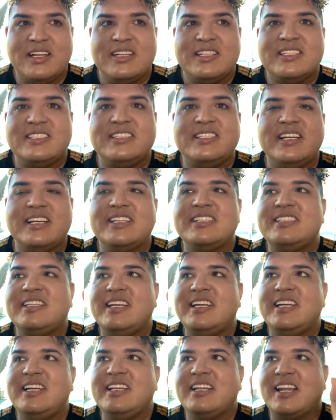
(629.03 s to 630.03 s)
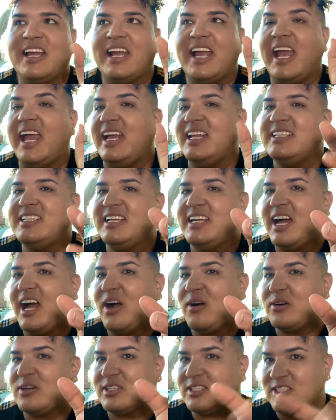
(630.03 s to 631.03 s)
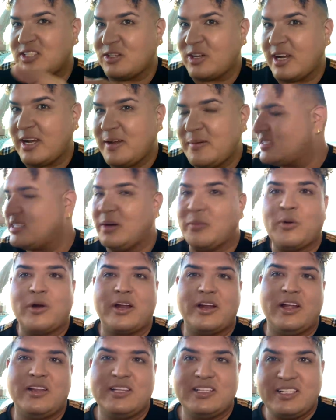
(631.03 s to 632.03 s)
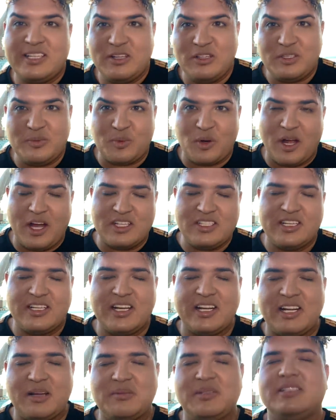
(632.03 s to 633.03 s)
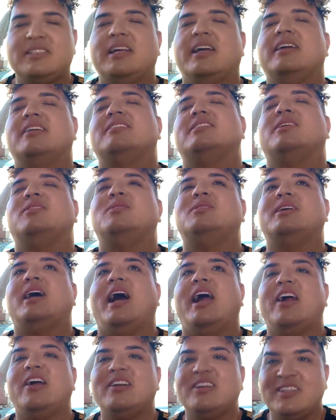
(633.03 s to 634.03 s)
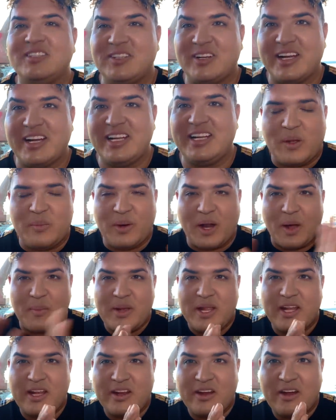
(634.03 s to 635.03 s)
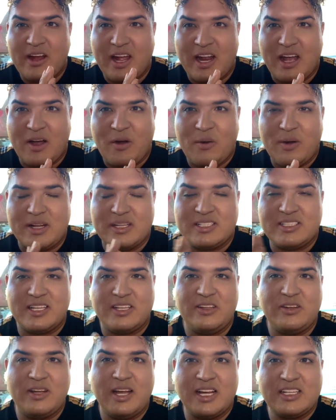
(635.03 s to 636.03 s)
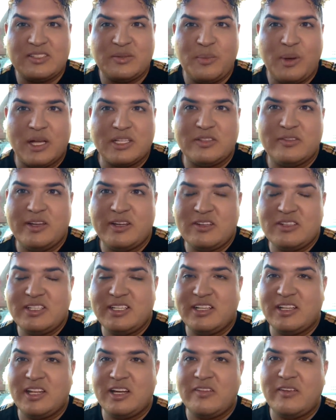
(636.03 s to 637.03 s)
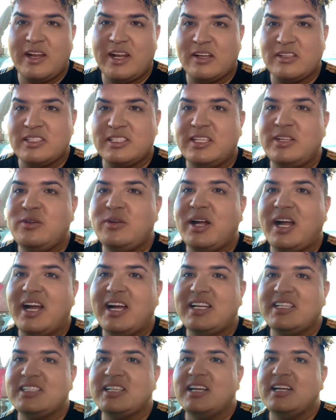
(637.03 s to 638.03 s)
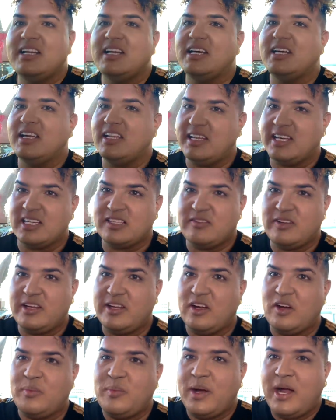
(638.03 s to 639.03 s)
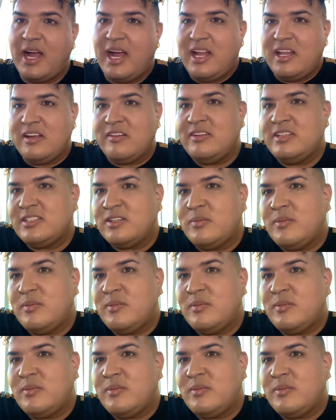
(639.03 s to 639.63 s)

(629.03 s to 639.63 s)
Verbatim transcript: 16 to like 18 hours straight. So I'm working on this huge project and I'm just like so tired and drained. But I'm here and I want to send you guys some positive energy and love and I'll see you guys in the next video. Bye, love you so